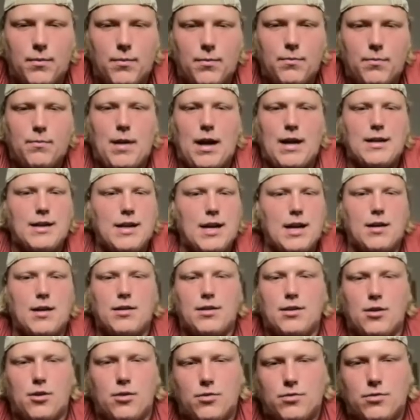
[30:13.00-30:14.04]
my dad,
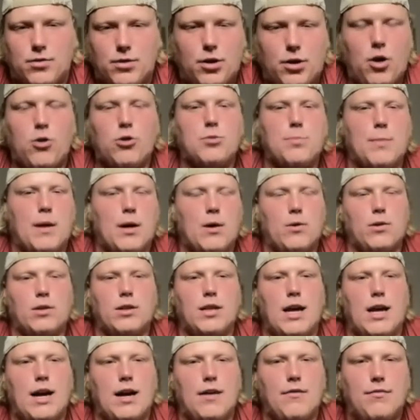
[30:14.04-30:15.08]
was a coach my whole
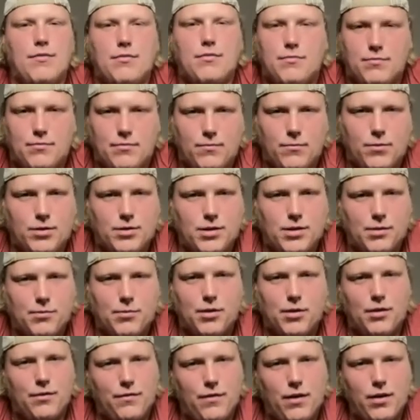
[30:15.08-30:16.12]
life. Once I
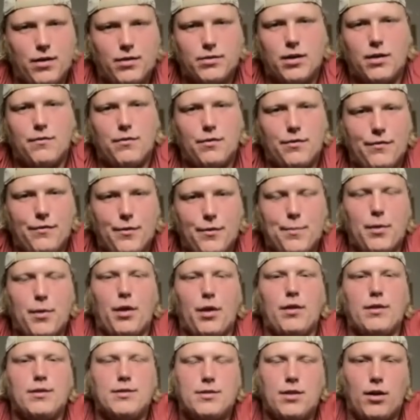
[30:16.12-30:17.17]
really fell in love with football,
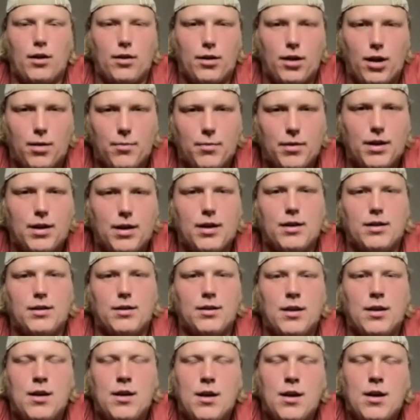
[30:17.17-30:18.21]
he started coming in
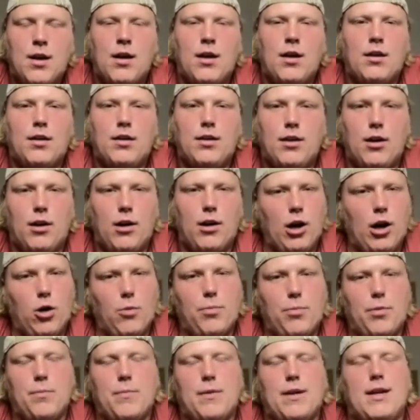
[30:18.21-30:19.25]
and,
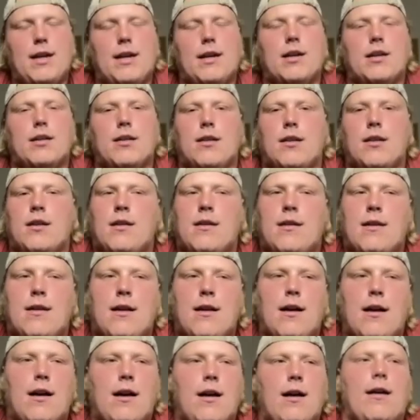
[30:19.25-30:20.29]
helping me. And
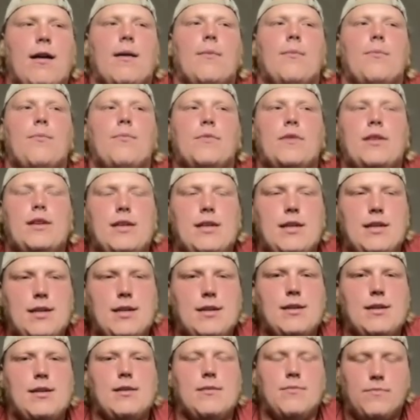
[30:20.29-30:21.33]

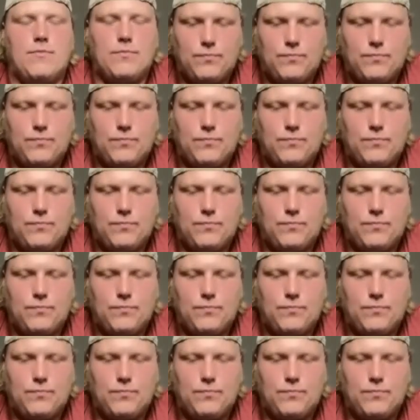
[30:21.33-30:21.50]
he,